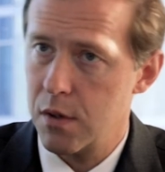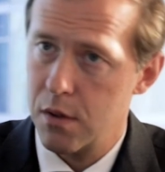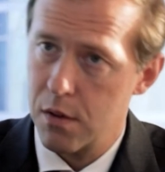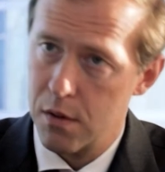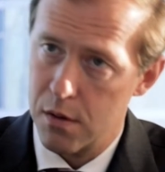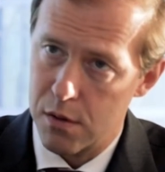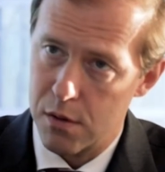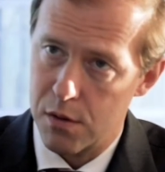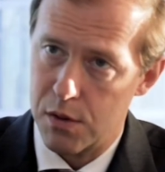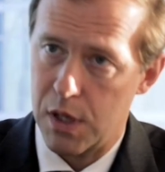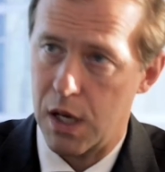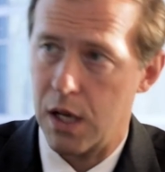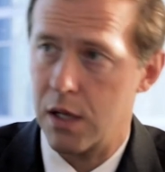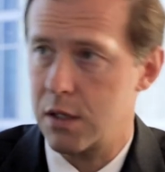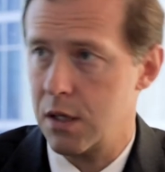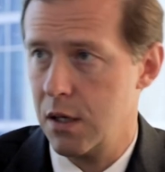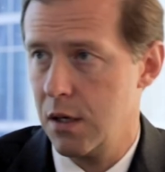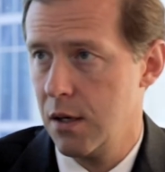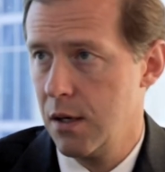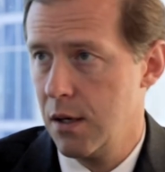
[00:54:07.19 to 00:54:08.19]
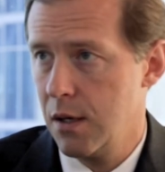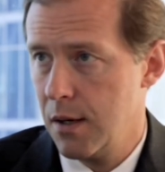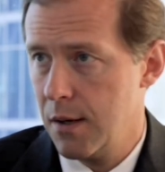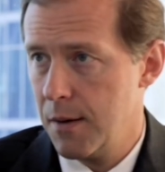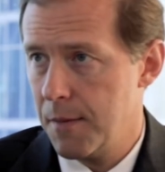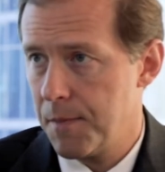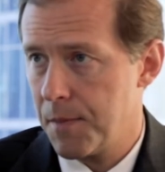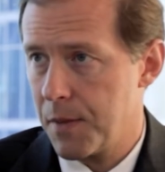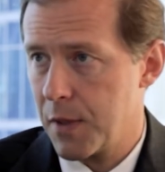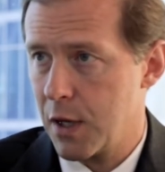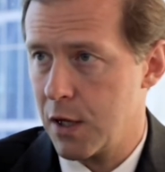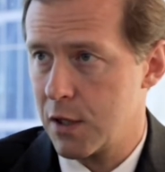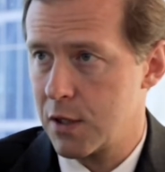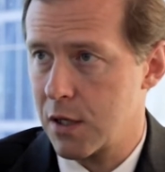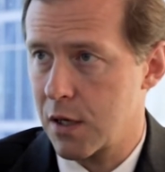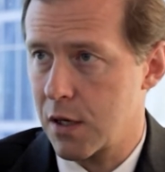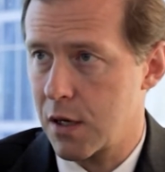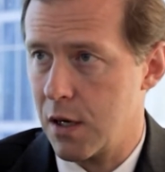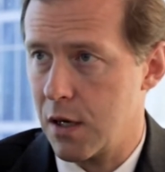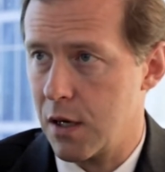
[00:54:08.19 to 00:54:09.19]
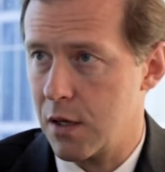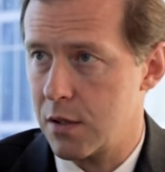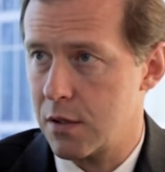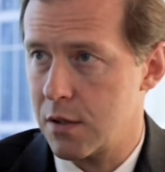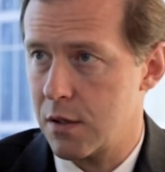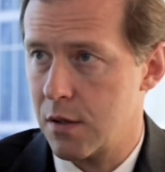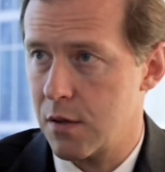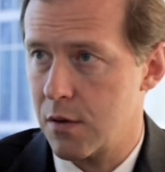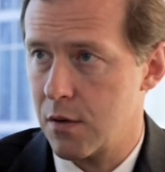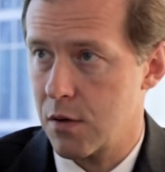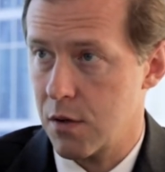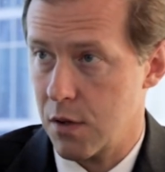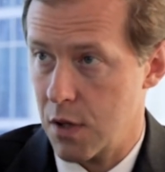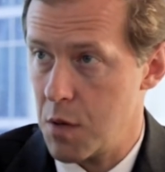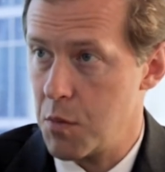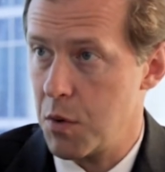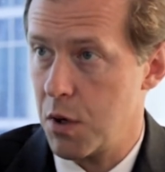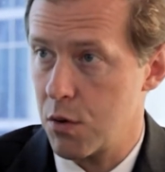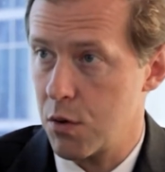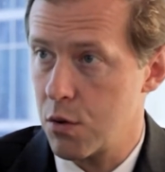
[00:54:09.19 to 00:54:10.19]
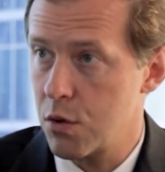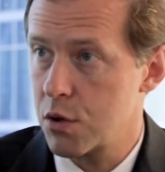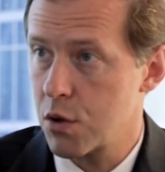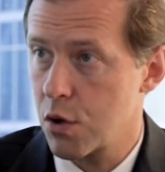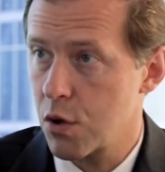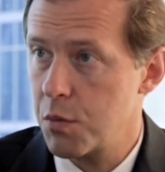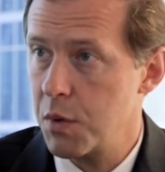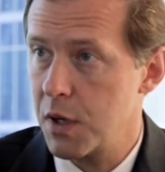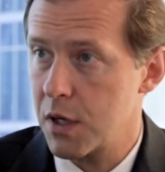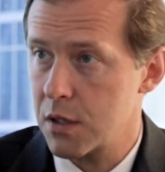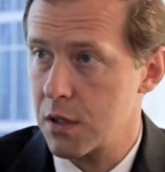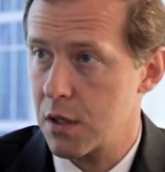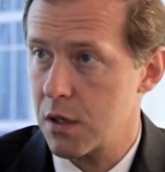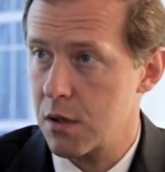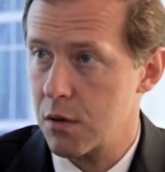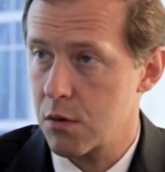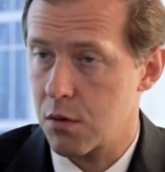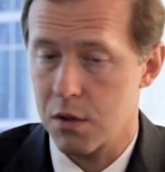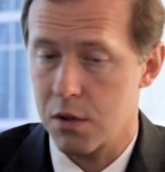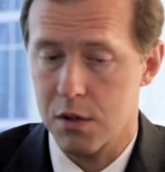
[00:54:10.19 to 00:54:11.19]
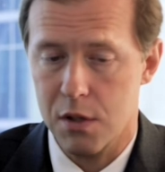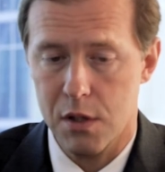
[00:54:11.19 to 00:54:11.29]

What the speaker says: For instance, if we have two competitive domestic